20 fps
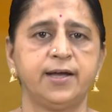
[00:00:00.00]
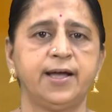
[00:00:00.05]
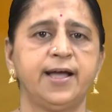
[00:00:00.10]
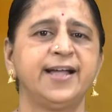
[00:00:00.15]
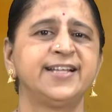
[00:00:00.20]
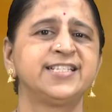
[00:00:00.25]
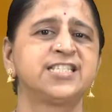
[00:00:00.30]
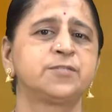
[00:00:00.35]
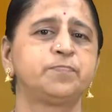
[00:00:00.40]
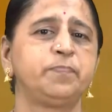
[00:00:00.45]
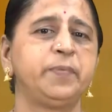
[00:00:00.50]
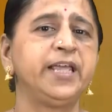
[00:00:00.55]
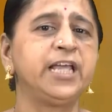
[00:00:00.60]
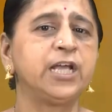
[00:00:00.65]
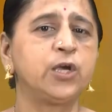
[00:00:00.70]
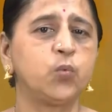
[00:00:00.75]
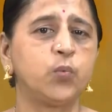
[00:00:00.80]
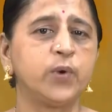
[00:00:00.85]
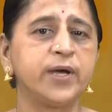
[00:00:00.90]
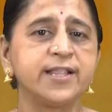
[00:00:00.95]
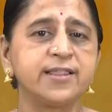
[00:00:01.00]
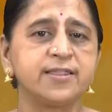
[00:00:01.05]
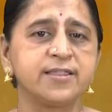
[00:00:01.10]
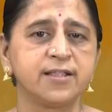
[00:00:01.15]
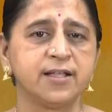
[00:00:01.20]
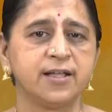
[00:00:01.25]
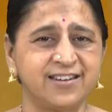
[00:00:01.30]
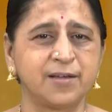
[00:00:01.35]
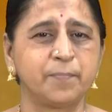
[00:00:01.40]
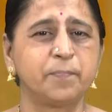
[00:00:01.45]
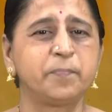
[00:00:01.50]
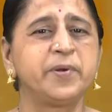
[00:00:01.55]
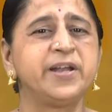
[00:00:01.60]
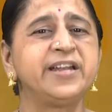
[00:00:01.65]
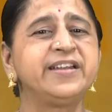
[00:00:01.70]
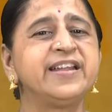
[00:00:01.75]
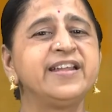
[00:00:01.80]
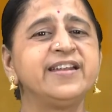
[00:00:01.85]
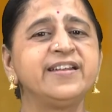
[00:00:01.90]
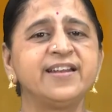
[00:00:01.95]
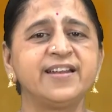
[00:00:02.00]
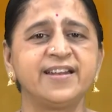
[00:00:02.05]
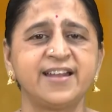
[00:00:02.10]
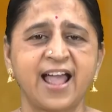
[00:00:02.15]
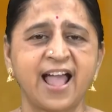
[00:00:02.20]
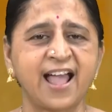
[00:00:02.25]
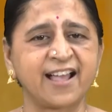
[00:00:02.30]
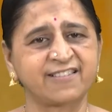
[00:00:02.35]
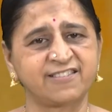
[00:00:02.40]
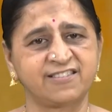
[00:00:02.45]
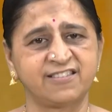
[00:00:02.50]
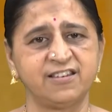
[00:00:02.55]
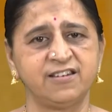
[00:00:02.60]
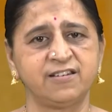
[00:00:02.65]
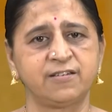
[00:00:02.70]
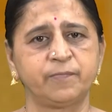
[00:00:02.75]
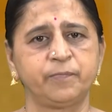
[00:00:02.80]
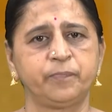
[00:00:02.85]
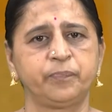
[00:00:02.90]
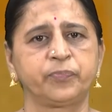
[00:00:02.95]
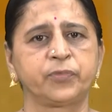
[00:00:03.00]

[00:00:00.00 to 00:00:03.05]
and speak with the pretended accent.